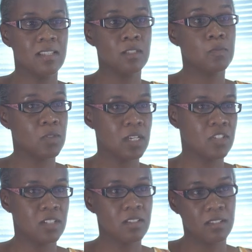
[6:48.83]
these
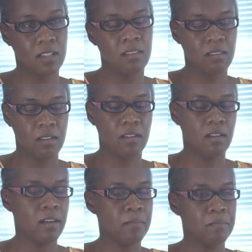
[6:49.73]
mutations in,
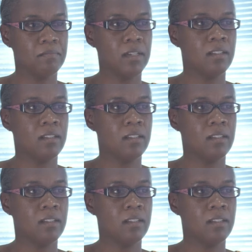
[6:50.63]
the, um,